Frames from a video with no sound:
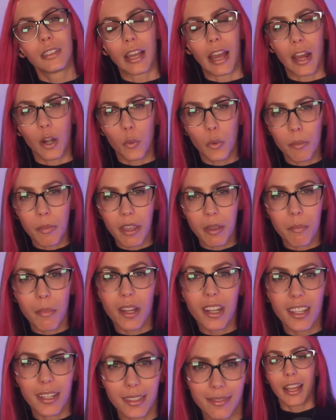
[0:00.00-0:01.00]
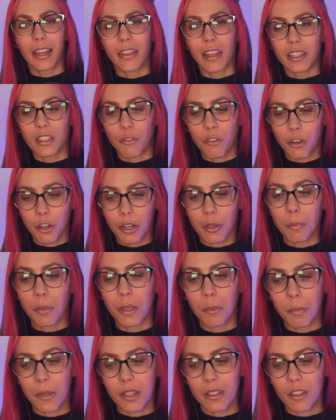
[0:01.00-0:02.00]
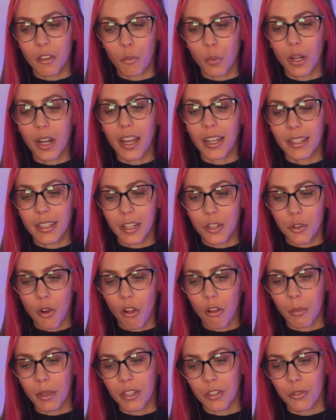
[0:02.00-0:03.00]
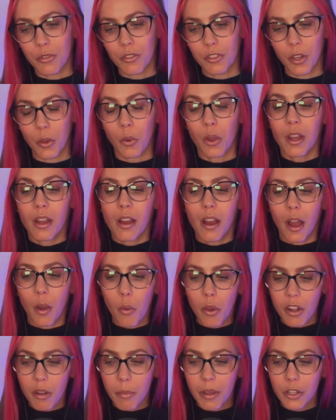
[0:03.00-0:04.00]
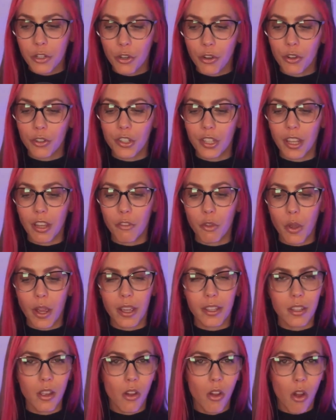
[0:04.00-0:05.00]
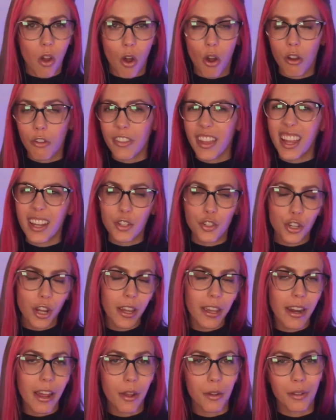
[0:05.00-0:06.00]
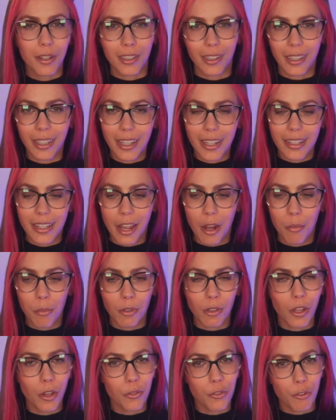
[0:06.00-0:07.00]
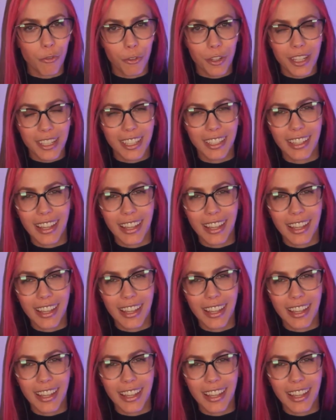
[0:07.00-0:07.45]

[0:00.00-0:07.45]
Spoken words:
How do we make money? And that's a very big piece of what I teach all of my students. So I wanted to make sure to give you guys all of that. Check it out. Link down below. Don't forget to